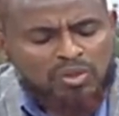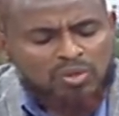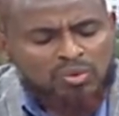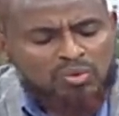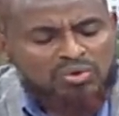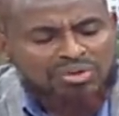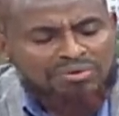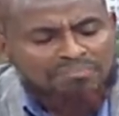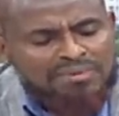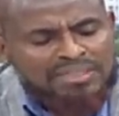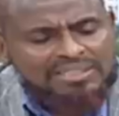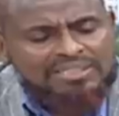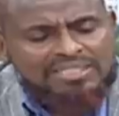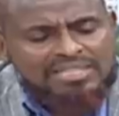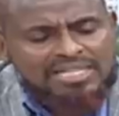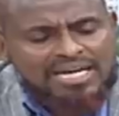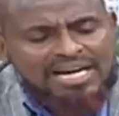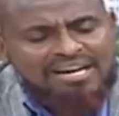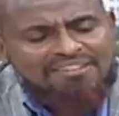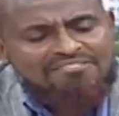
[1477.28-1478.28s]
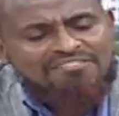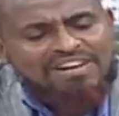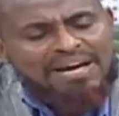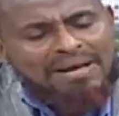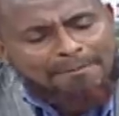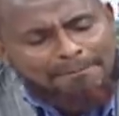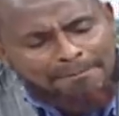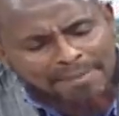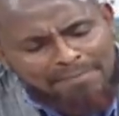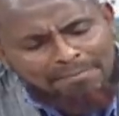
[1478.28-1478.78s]
We must have a
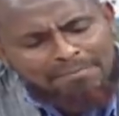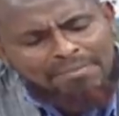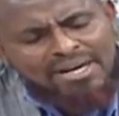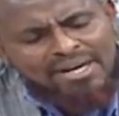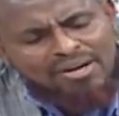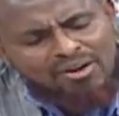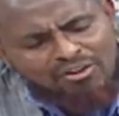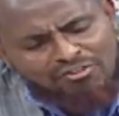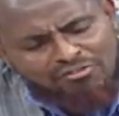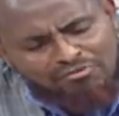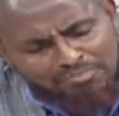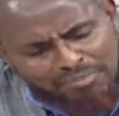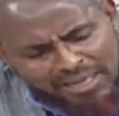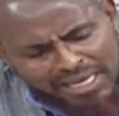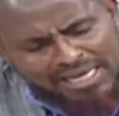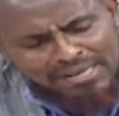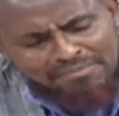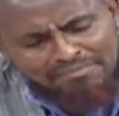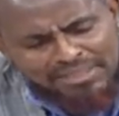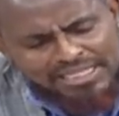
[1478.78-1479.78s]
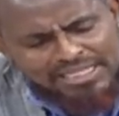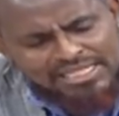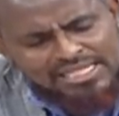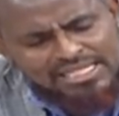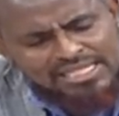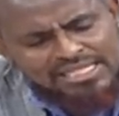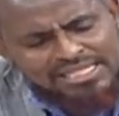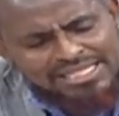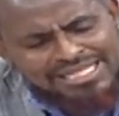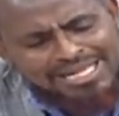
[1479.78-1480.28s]
member of parliament
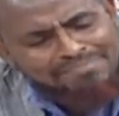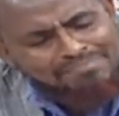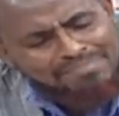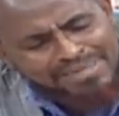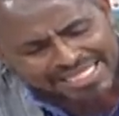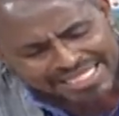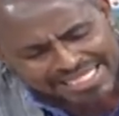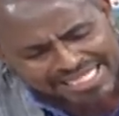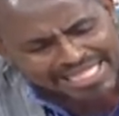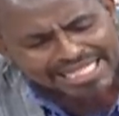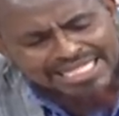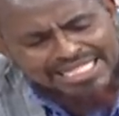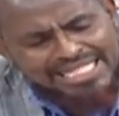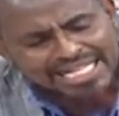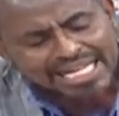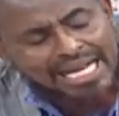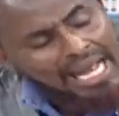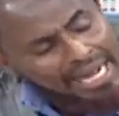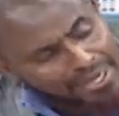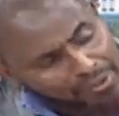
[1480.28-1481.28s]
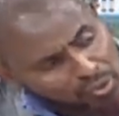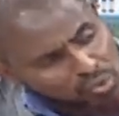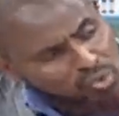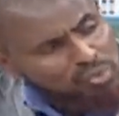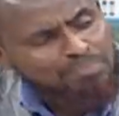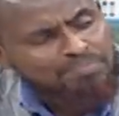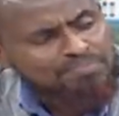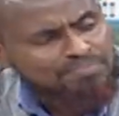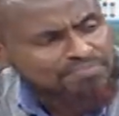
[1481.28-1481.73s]
representing a group.